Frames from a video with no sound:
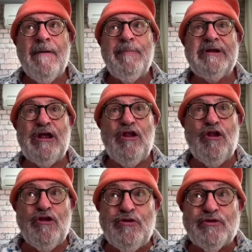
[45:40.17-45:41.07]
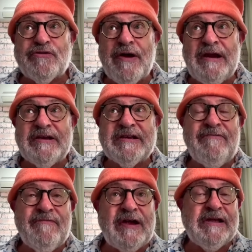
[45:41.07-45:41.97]
but Ukraine is
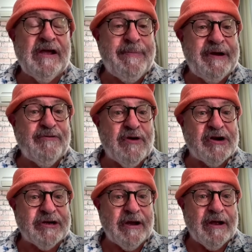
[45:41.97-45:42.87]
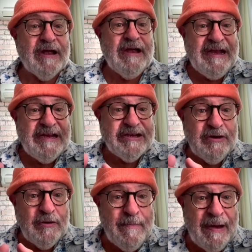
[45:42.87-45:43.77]
invading a bit of Russia. It's
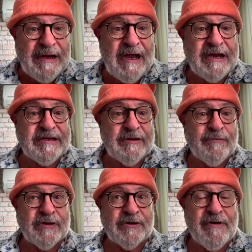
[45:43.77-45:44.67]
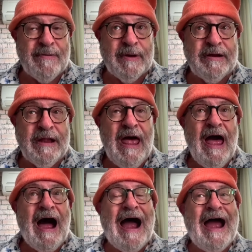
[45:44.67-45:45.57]
humiliating for the Kremlin,
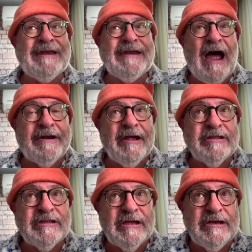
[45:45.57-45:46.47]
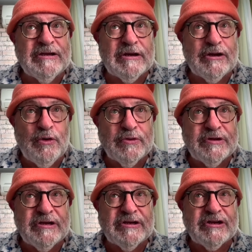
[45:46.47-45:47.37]
and I think it
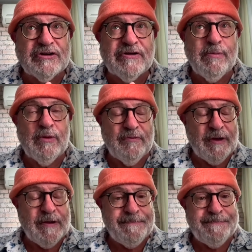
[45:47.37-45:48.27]
causes trouble for him.